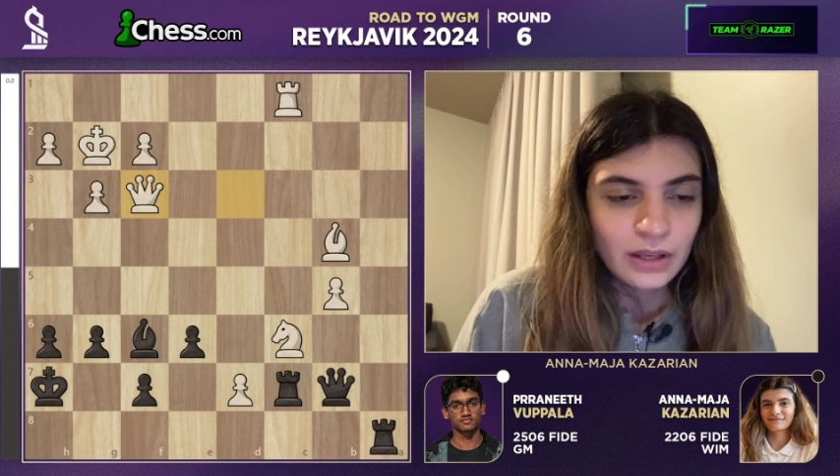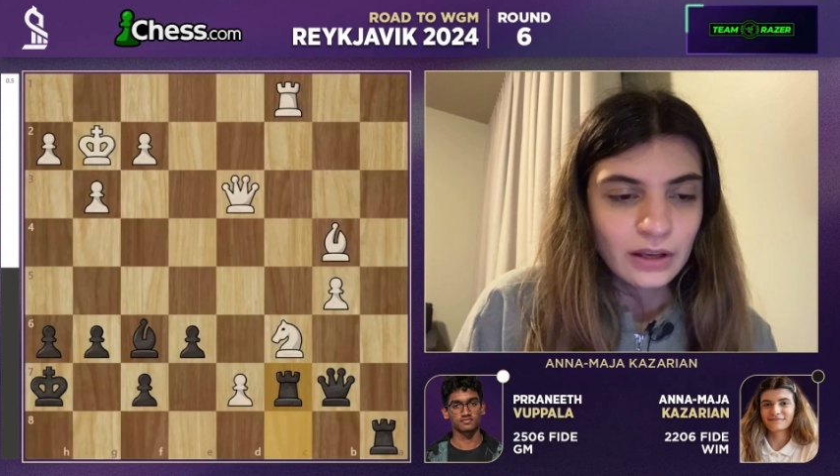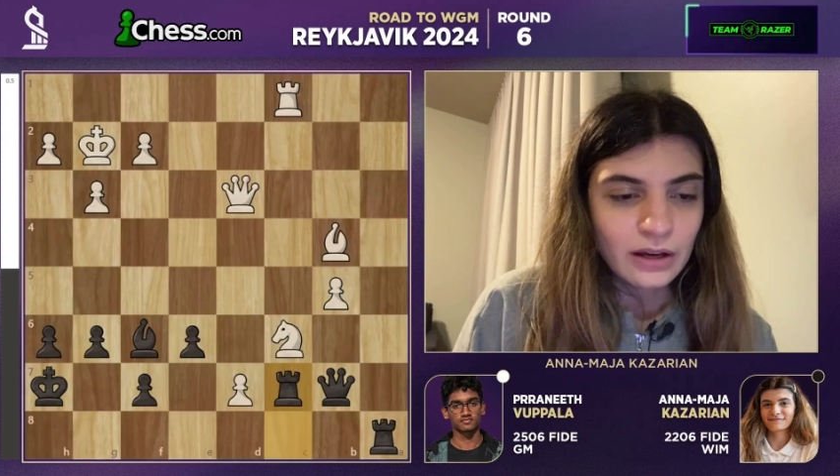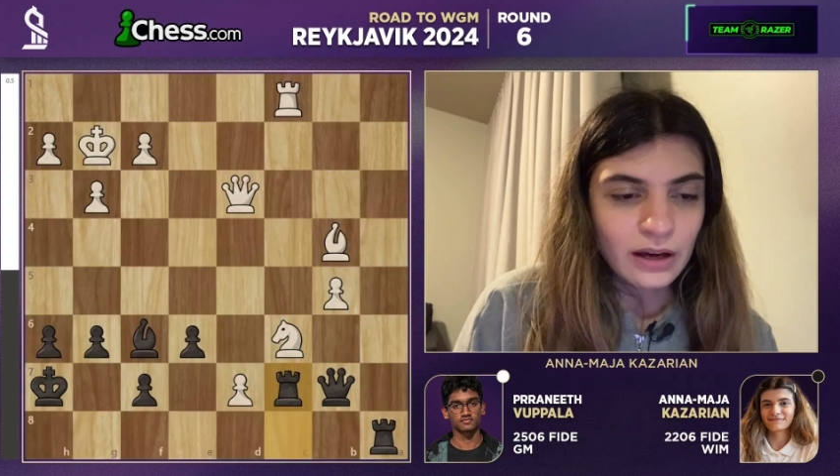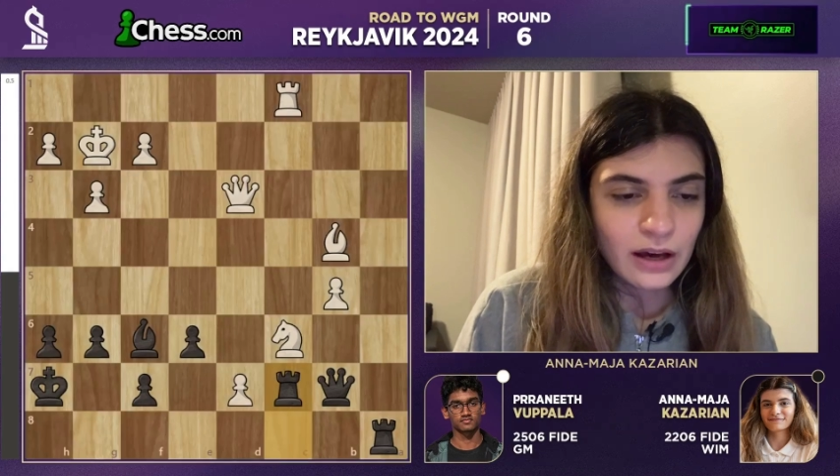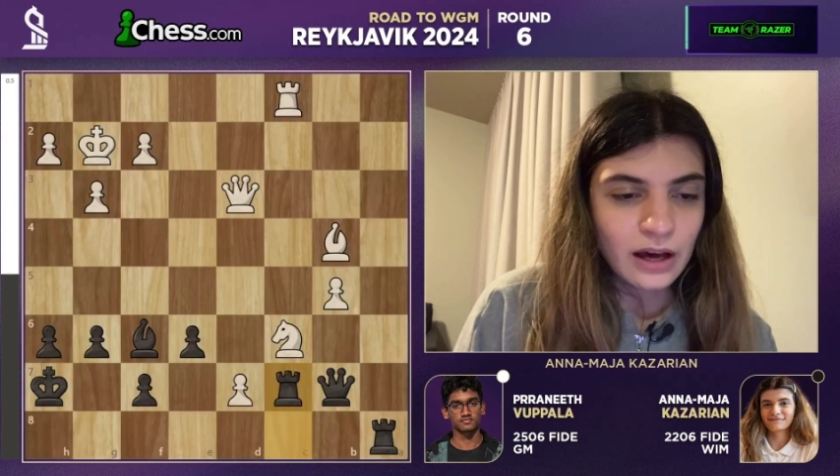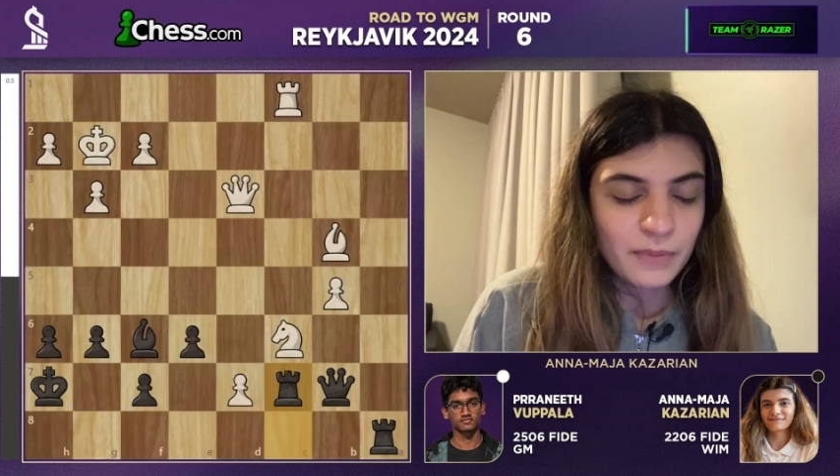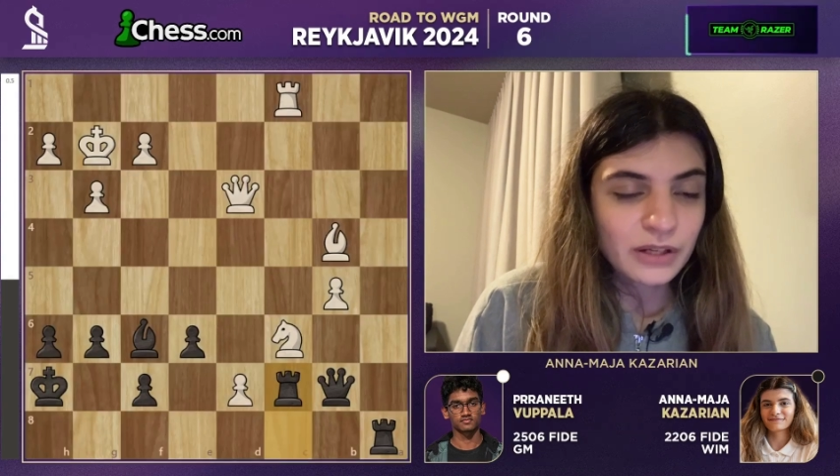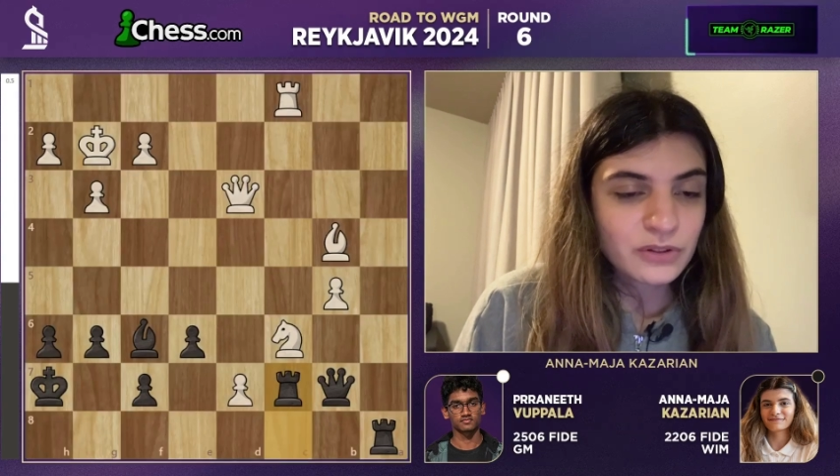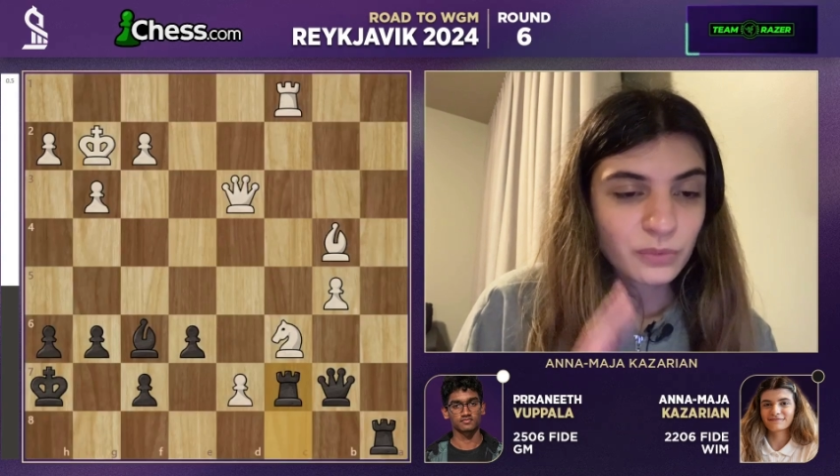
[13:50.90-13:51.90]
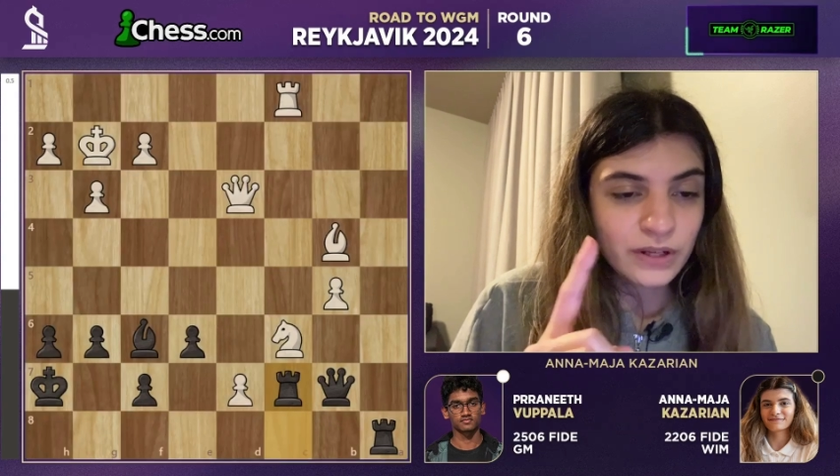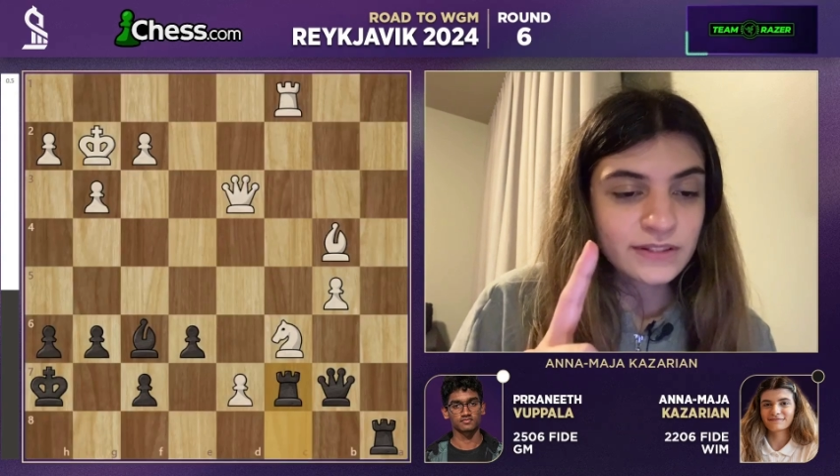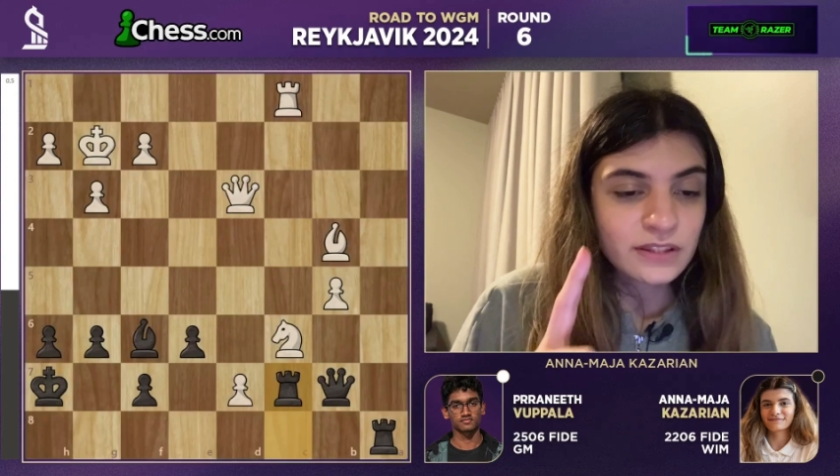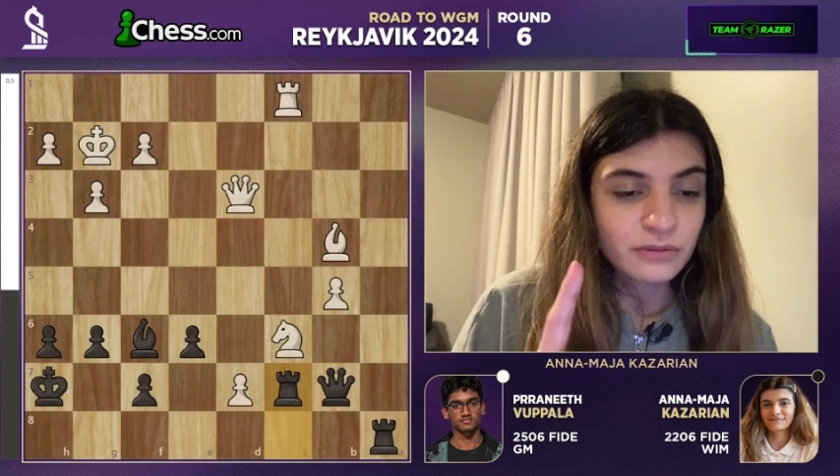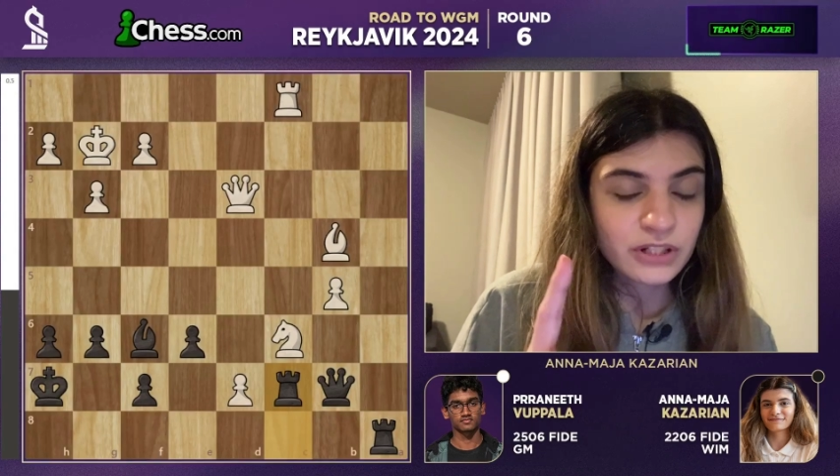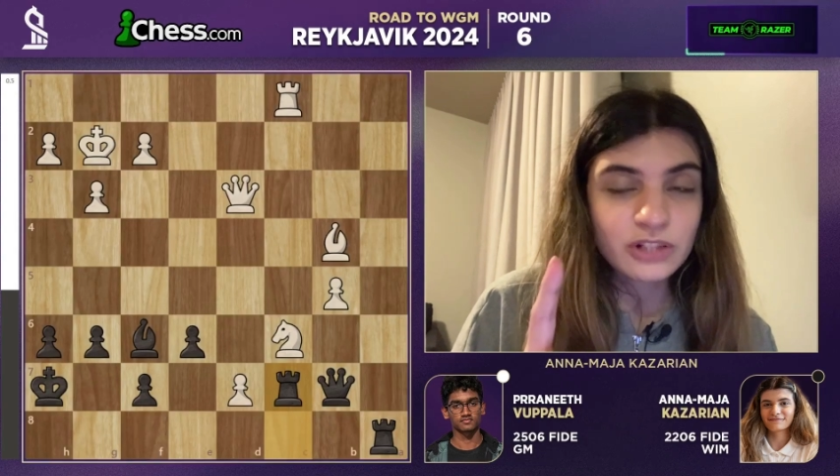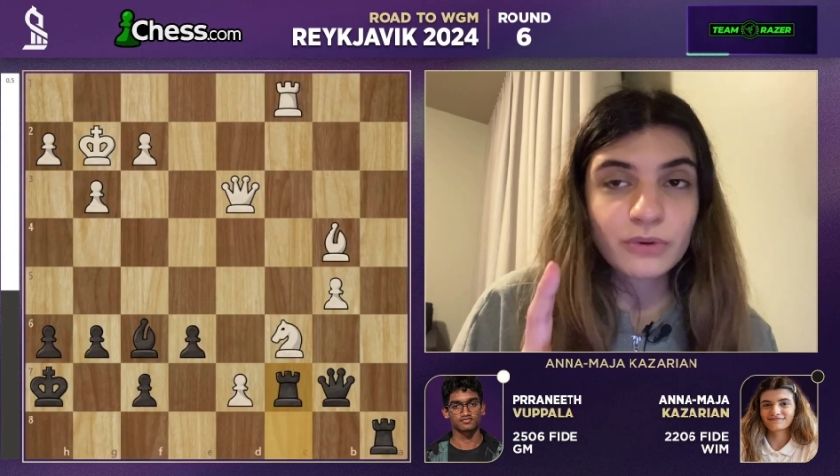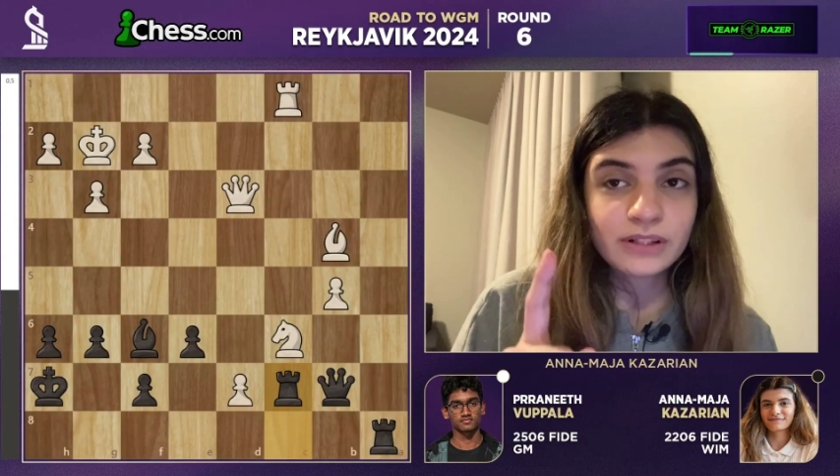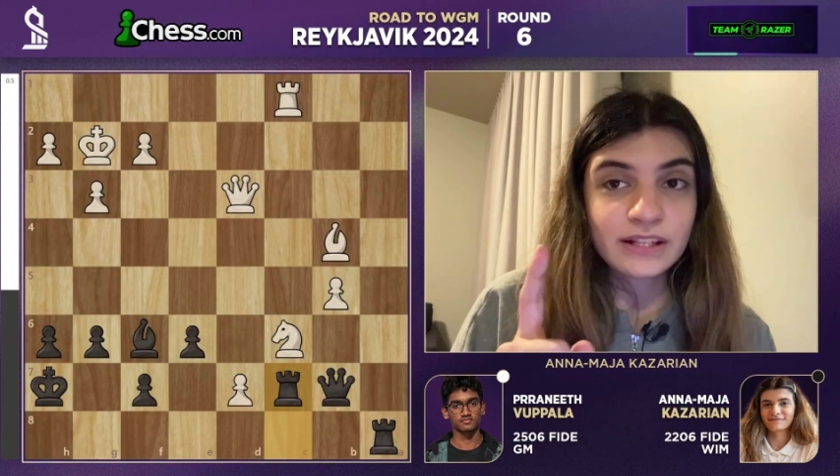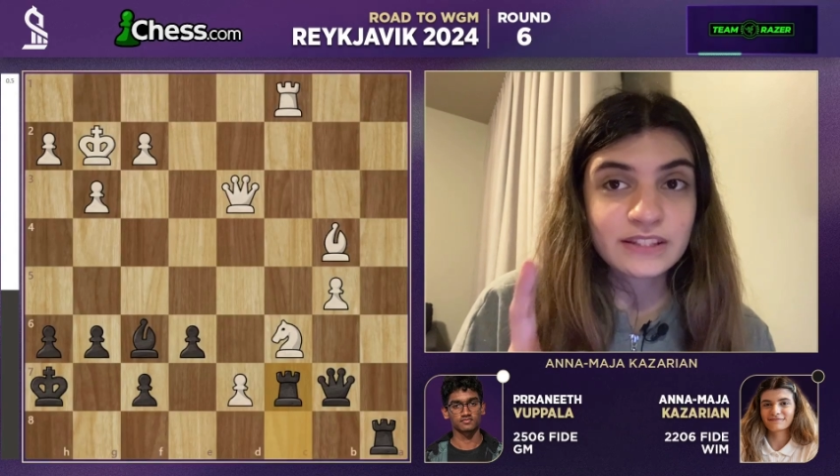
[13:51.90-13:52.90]
But there was one situation
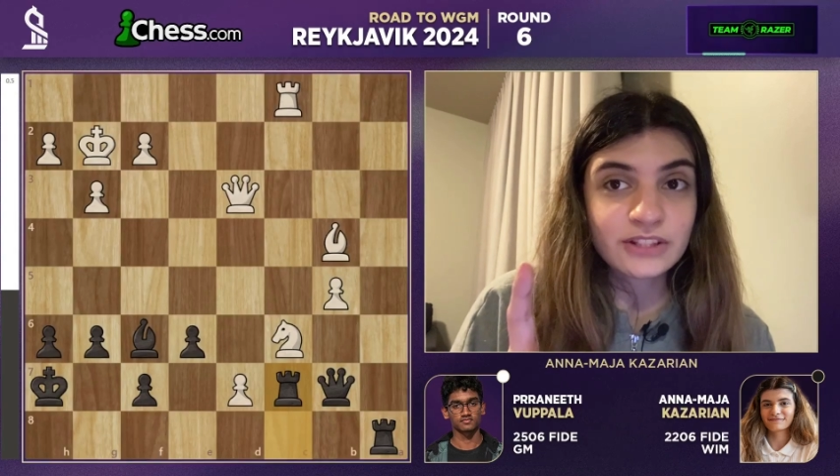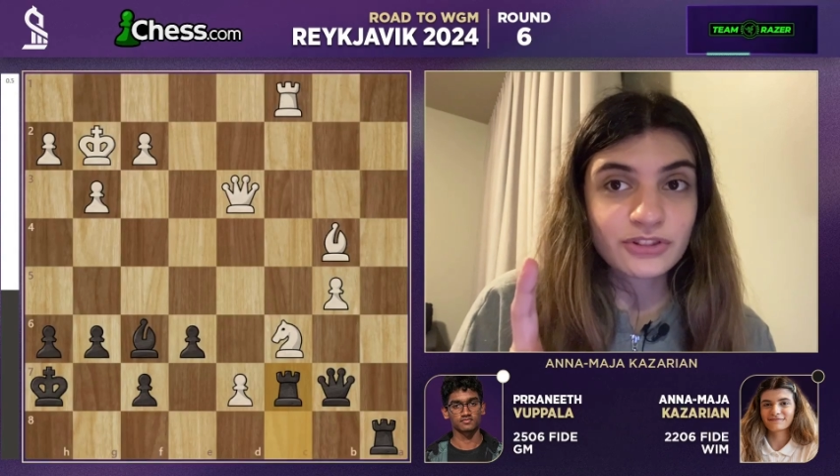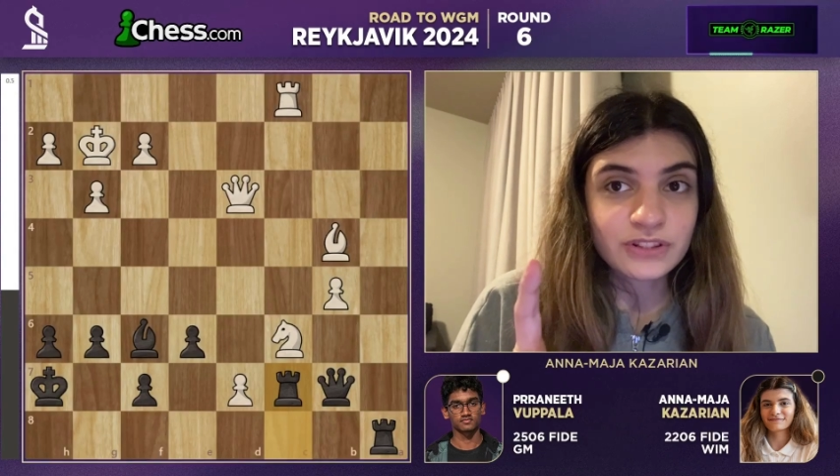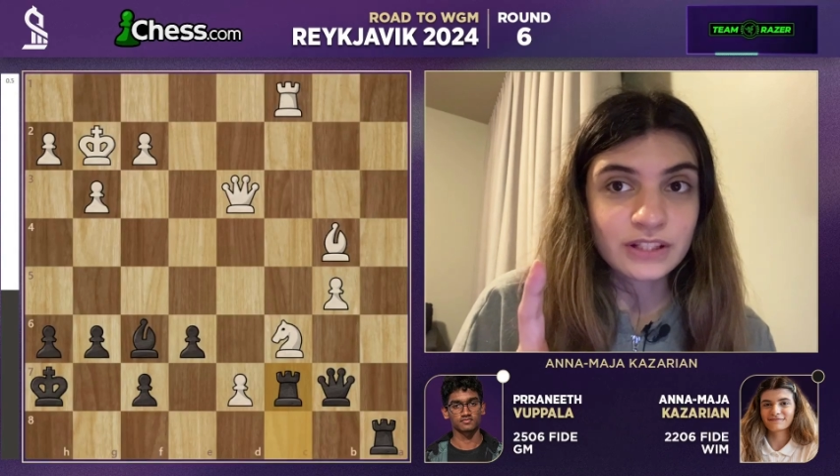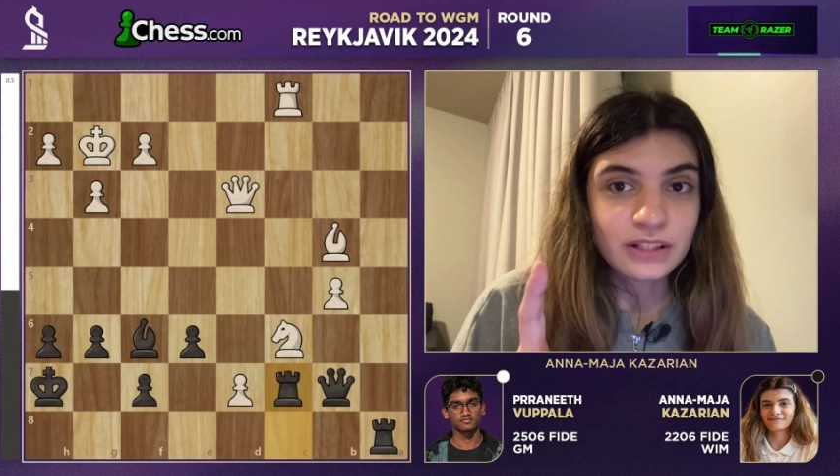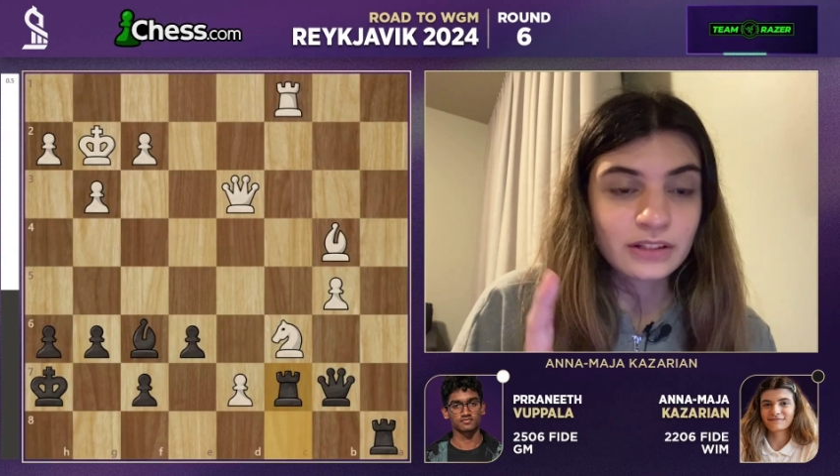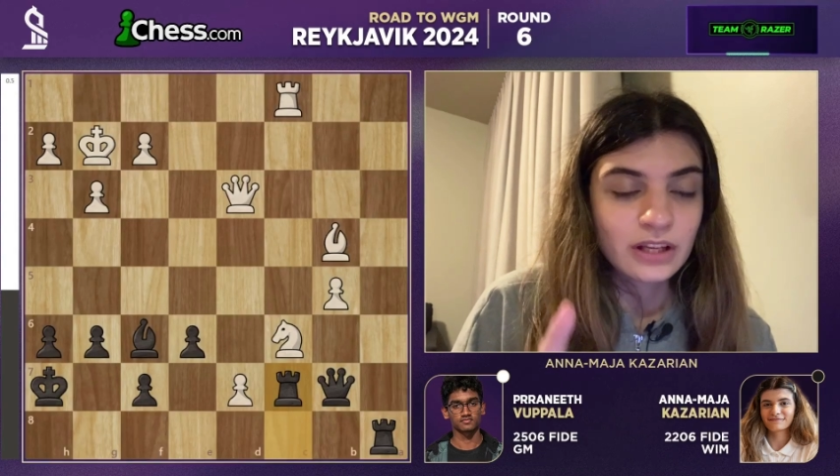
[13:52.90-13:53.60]
where it gets interesting.